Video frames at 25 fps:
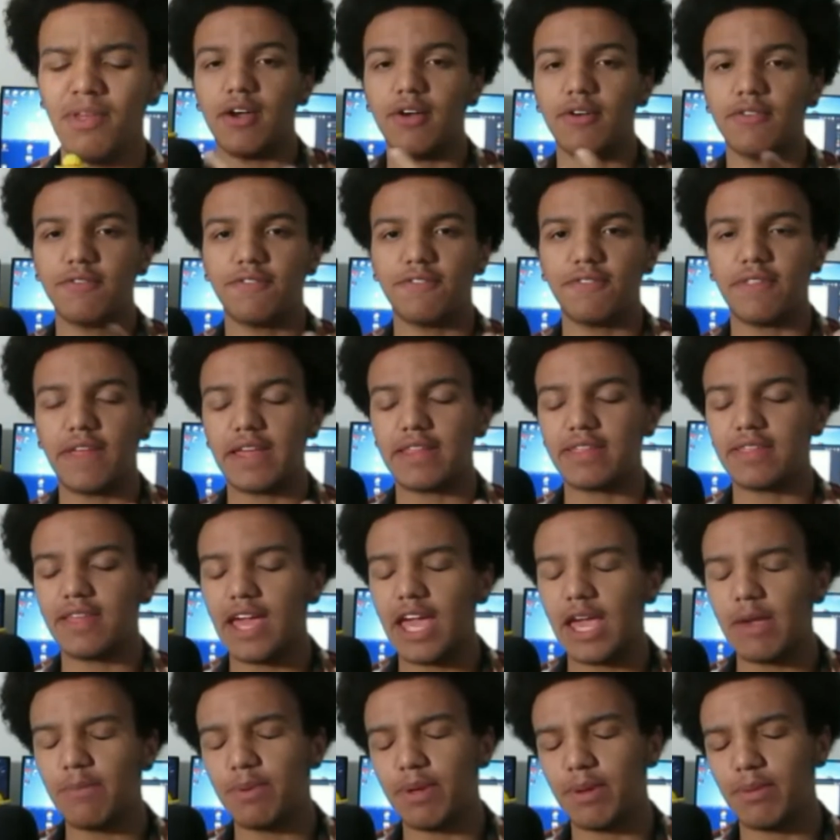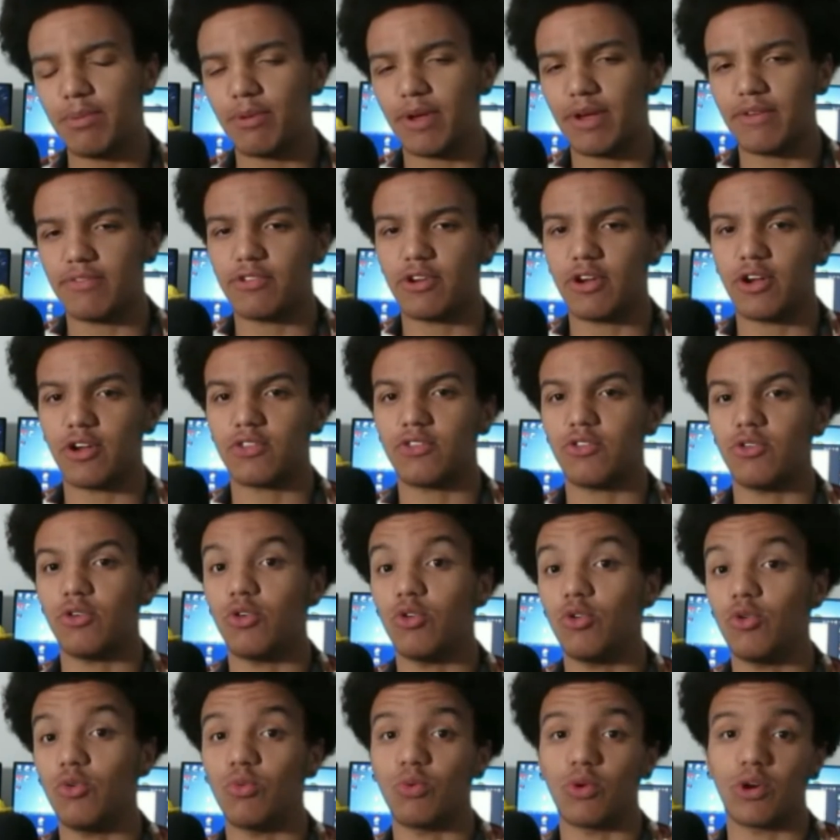Of like the 8 people I've talked to
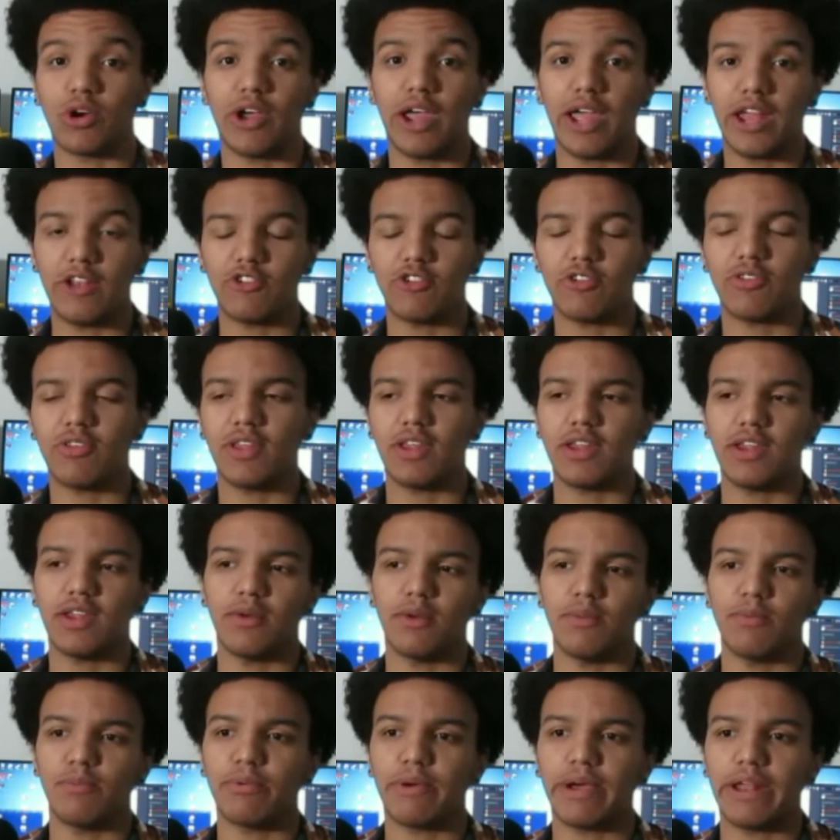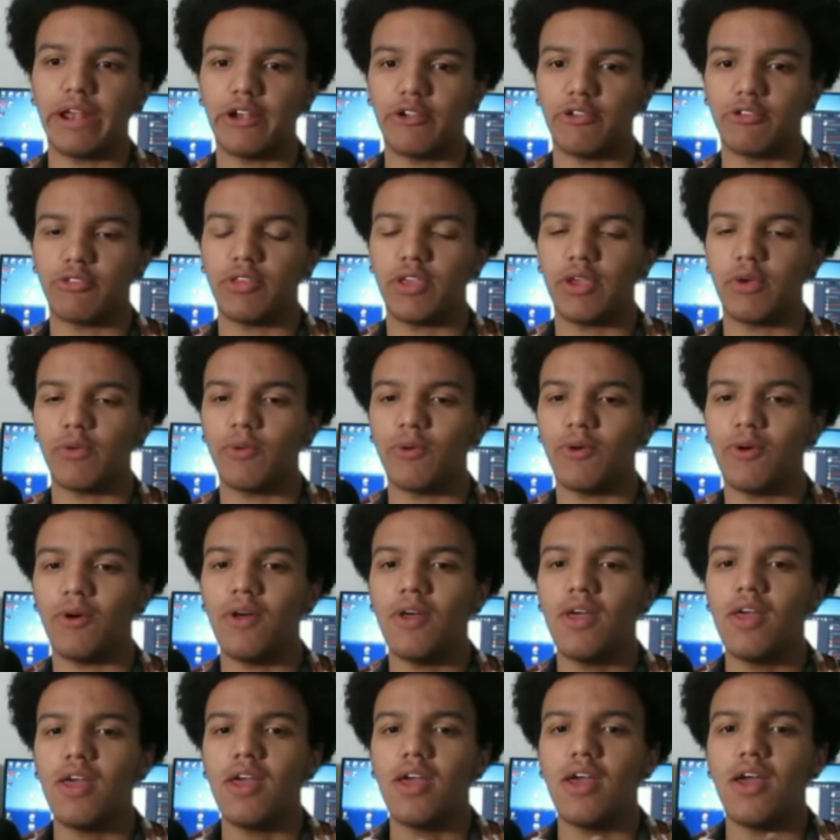who were interested in a Predator sequel,
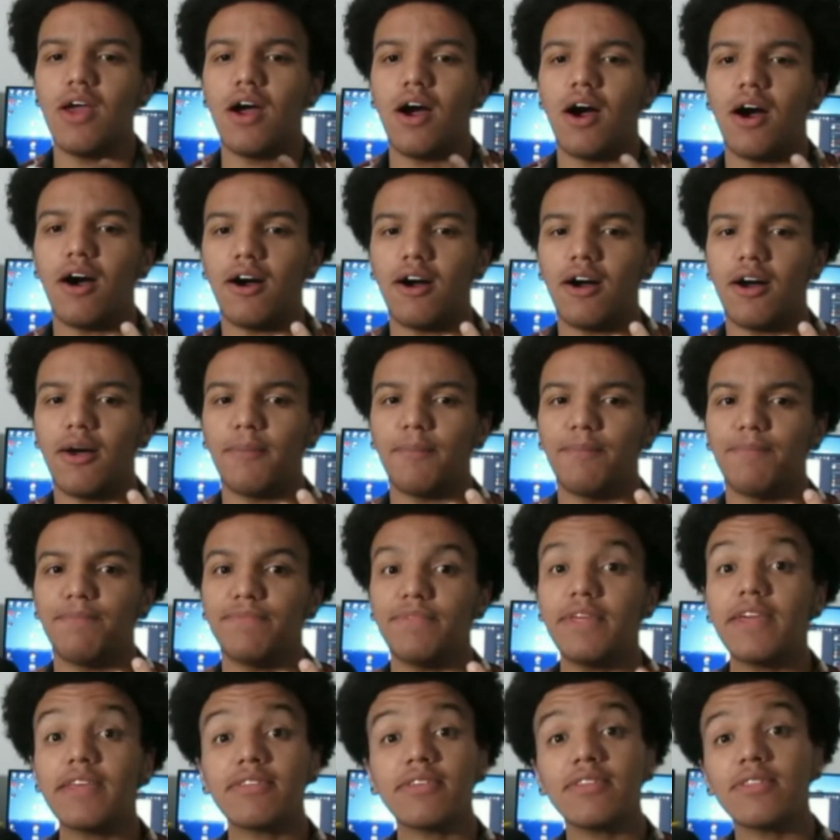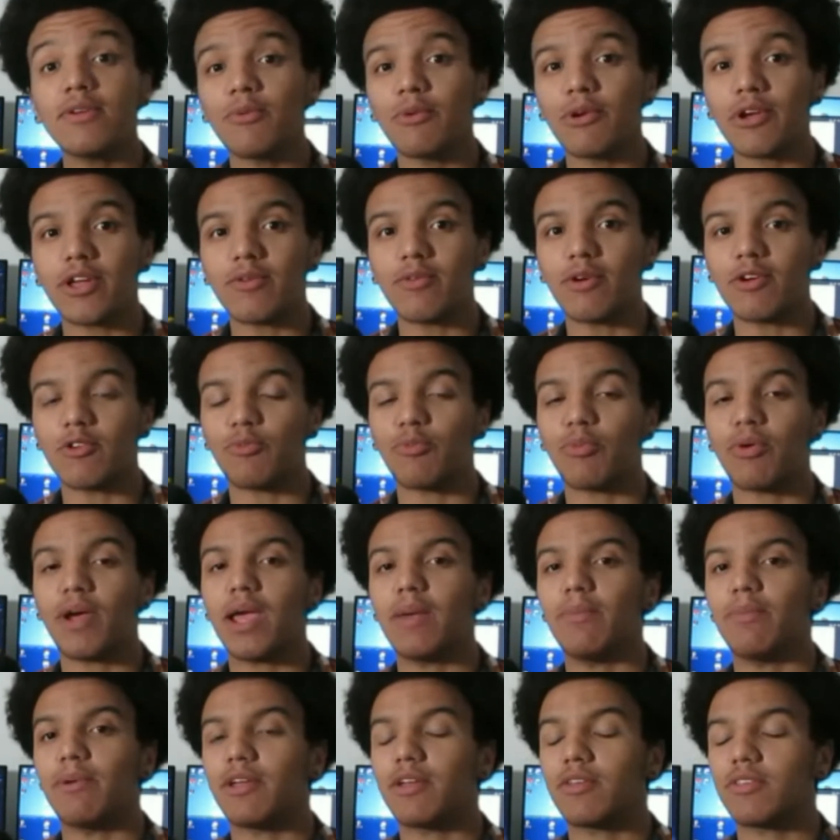they said they weren't gonna watch Prey
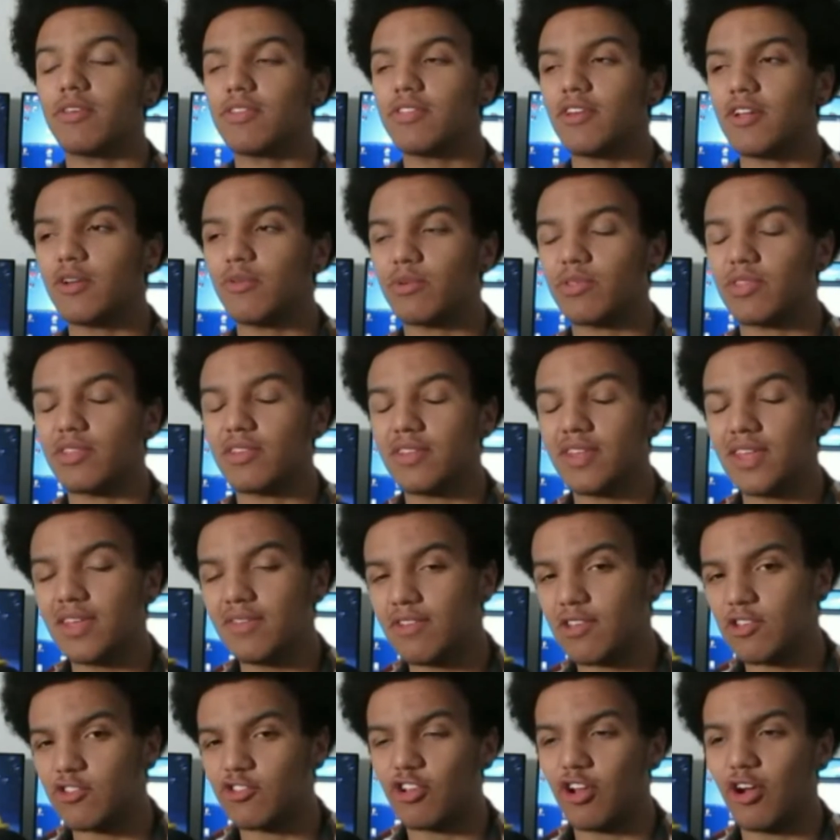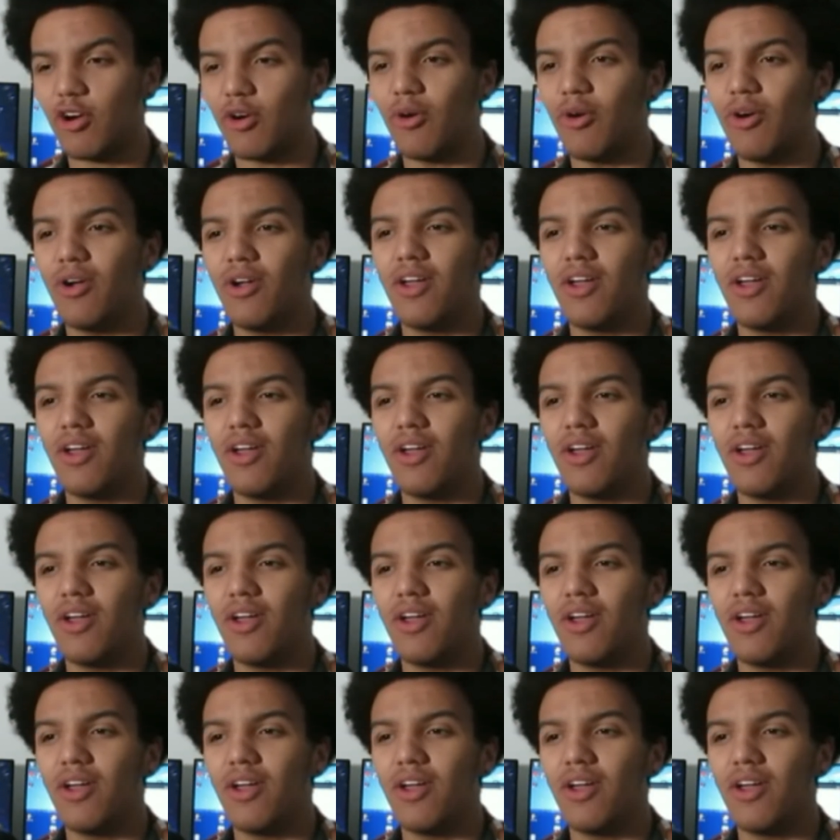because they thought it was a TV show,